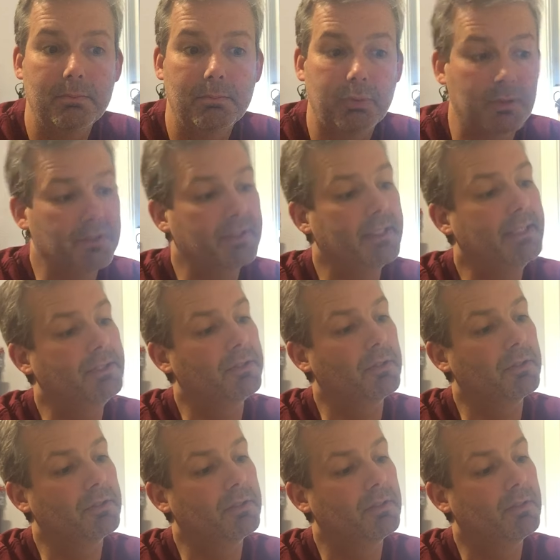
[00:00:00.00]

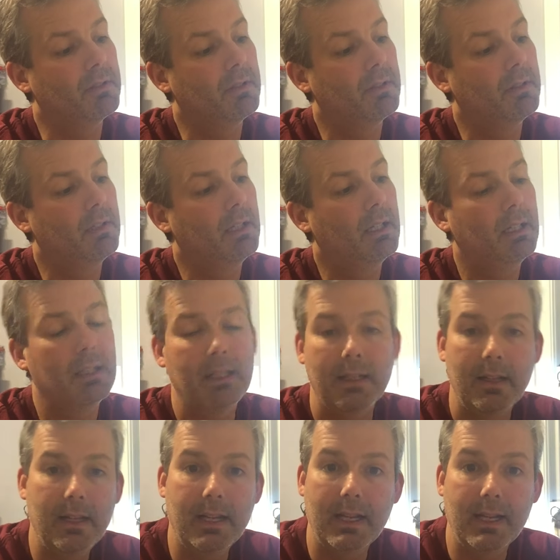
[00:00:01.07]
procedures
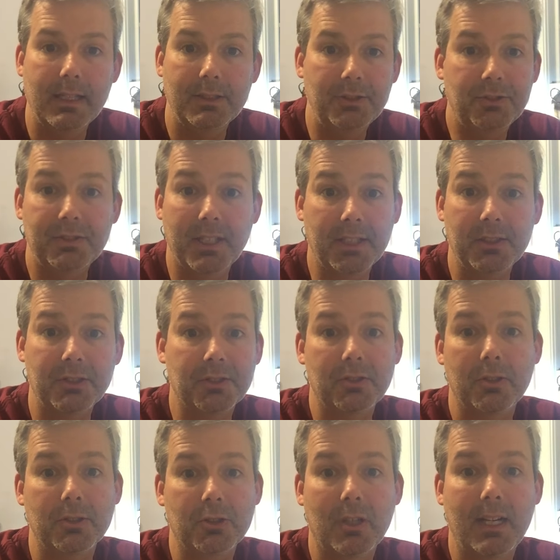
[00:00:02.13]
and you think you're just
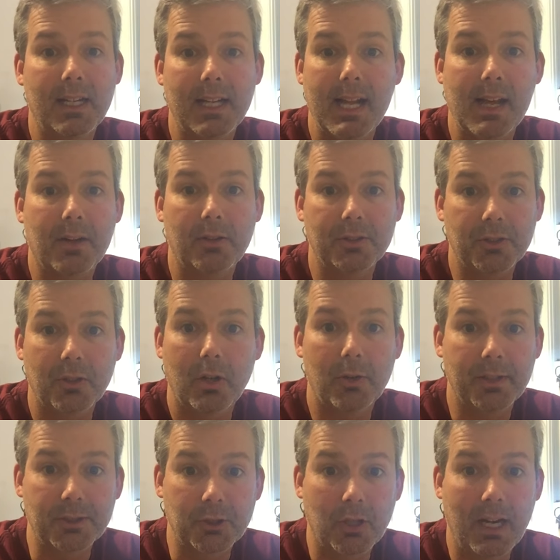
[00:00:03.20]
going to dry it out on your own
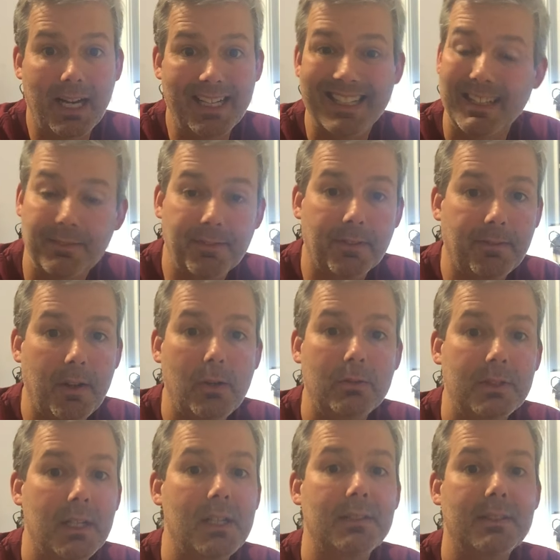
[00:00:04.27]
and try it, if the phone
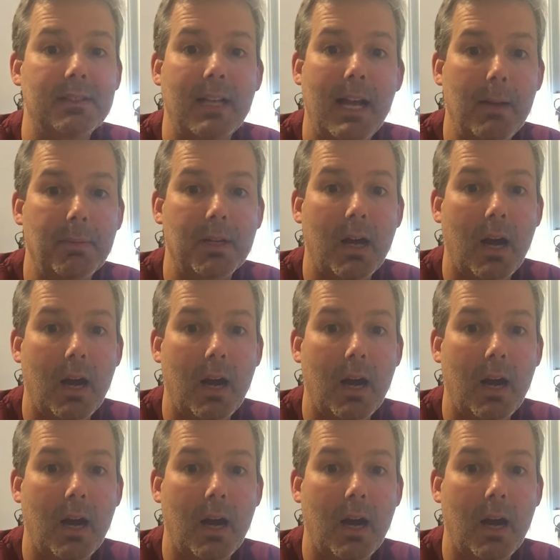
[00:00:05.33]
does happen to